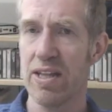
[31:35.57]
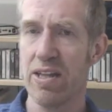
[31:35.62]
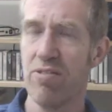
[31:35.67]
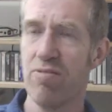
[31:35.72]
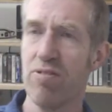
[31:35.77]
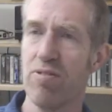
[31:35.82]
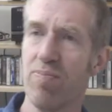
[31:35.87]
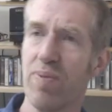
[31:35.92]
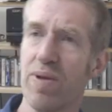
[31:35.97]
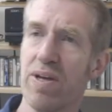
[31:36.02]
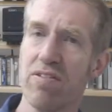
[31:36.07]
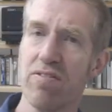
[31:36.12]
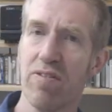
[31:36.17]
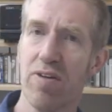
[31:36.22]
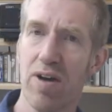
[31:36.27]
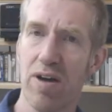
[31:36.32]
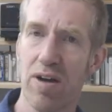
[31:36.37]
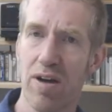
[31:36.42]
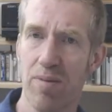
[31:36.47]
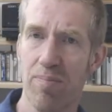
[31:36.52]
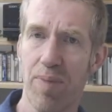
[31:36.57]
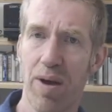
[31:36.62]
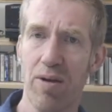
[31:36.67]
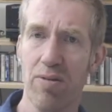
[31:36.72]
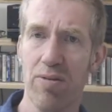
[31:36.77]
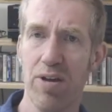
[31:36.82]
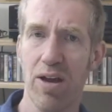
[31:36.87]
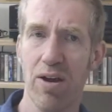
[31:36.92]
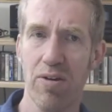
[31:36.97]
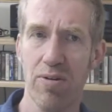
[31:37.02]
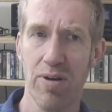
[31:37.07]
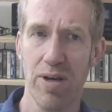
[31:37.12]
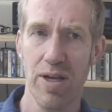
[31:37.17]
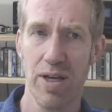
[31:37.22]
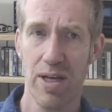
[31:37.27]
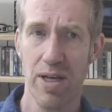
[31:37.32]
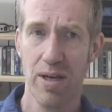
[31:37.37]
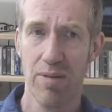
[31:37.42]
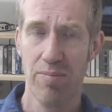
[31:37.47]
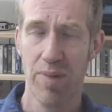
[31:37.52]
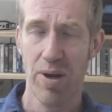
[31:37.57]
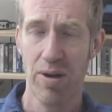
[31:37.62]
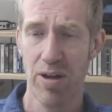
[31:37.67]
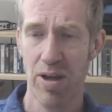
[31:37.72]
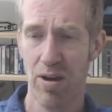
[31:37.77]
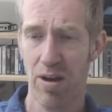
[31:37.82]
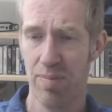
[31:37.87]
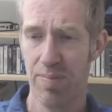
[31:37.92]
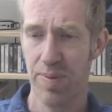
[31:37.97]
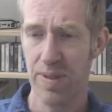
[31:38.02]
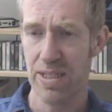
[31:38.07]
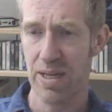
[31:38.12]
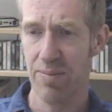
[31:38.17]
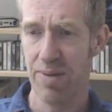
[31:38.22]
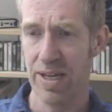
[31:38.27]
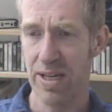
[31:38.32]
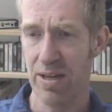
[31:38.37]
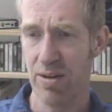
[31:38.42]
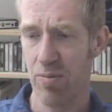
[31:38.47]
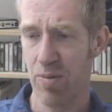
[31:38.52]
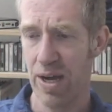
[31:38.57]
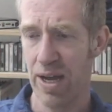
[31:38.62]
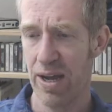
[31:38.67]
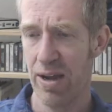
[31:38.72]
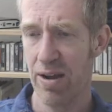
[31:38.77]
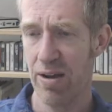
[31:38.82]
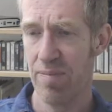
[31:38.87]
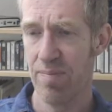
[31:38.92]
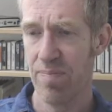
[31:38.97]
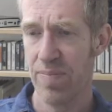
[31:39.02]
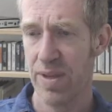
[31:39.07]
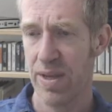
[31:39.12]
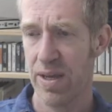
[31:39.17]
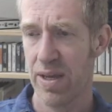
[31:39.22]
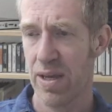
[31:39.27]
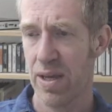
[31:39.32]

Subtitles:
This was because of a polio epidemic, where